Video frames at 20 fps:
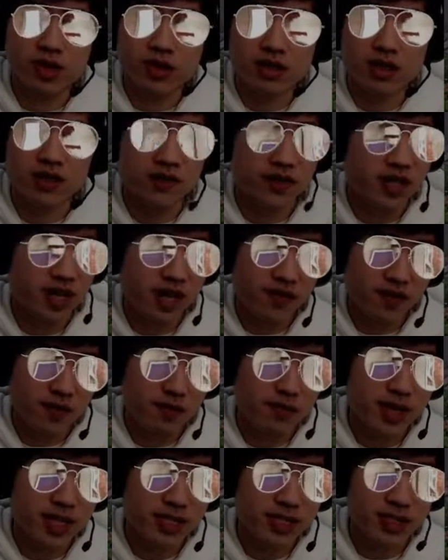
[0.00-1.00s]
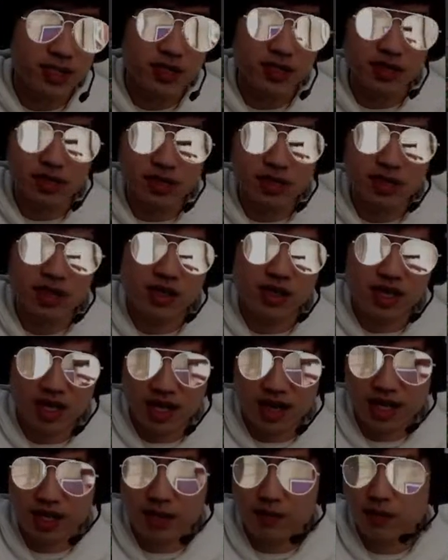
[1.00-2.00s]
if you never miss, you're gonna
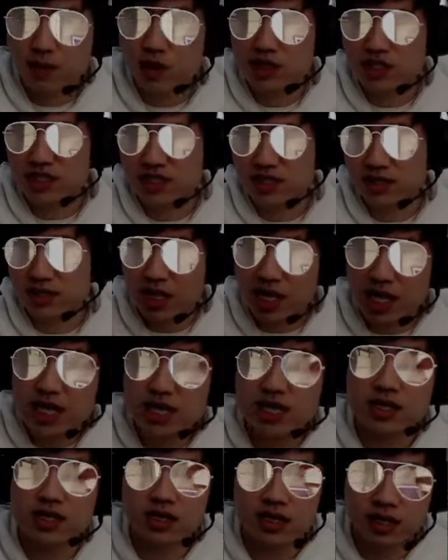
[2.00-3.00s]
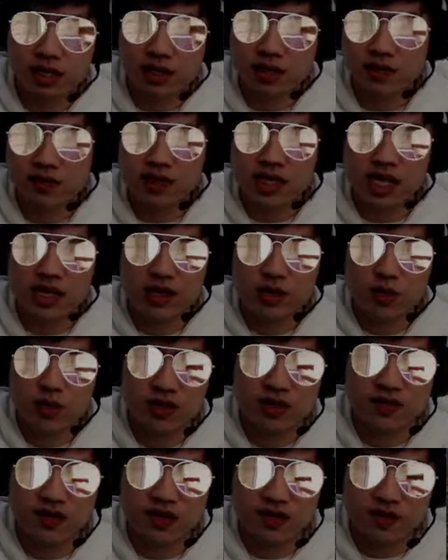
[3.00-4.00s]
get like more sustained healing over that
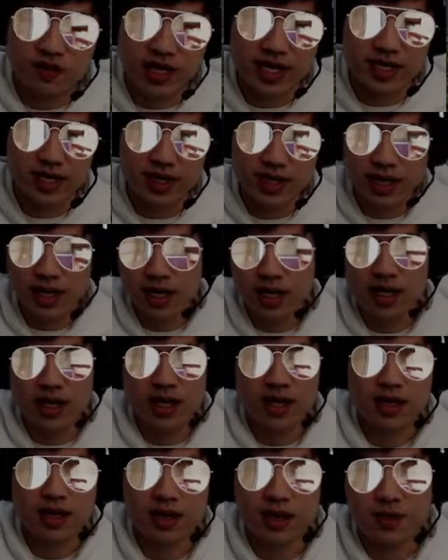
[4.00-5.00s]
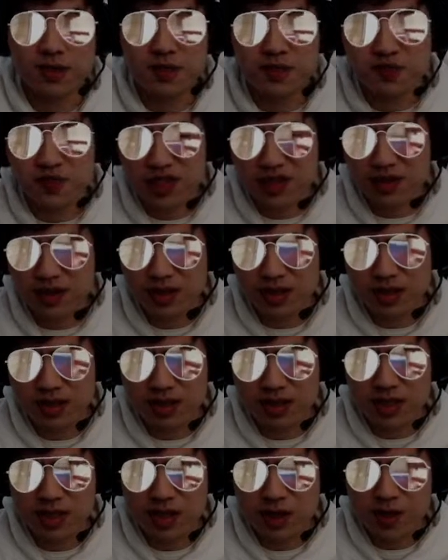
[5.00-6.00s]
course of the fight. Um,
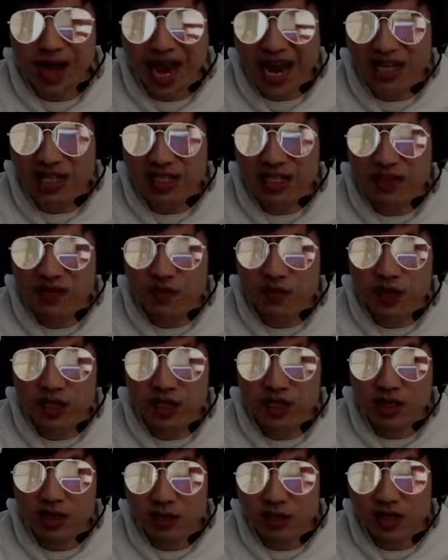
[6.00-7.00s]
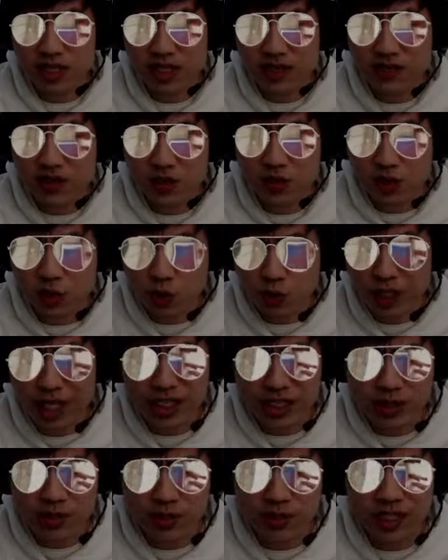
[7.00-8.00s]
active reload gives you 3 extra